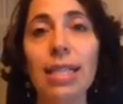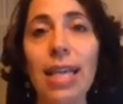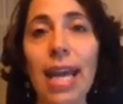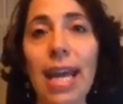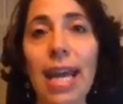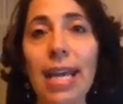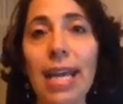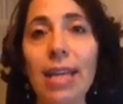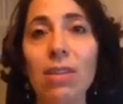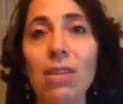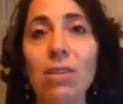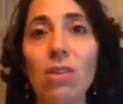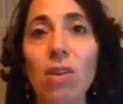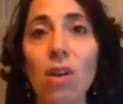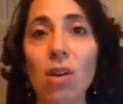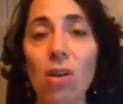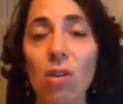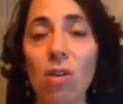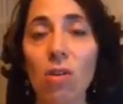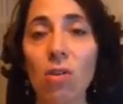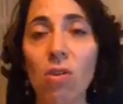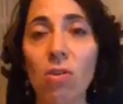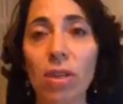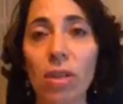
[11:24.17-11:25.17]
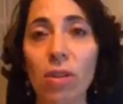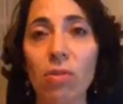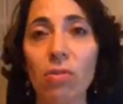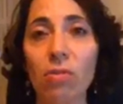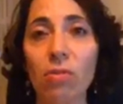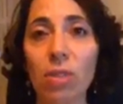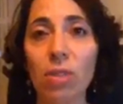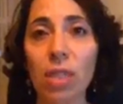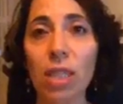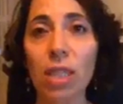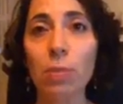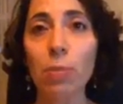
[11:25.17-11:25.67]
take note,
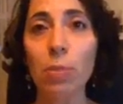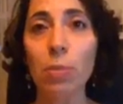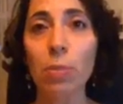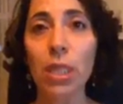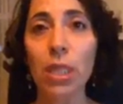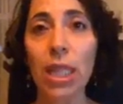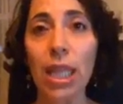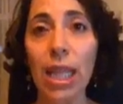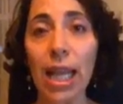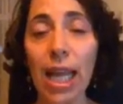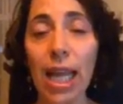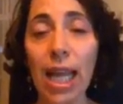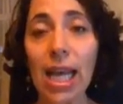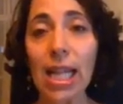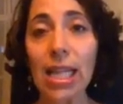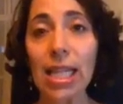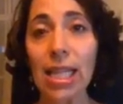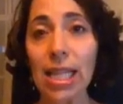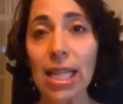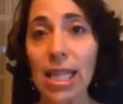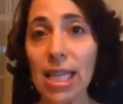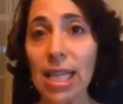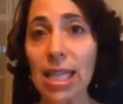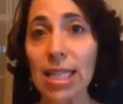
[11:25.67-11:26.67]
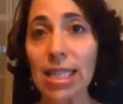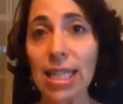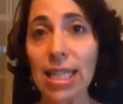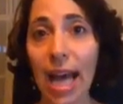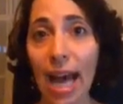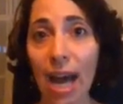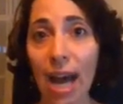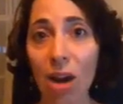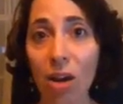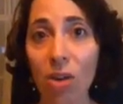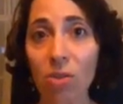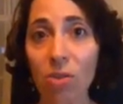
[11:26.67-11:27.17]
and really plan things
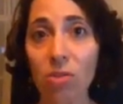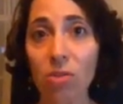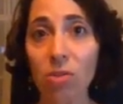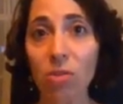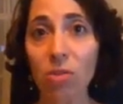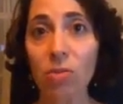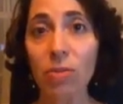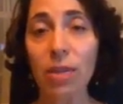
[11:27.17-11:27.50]
out.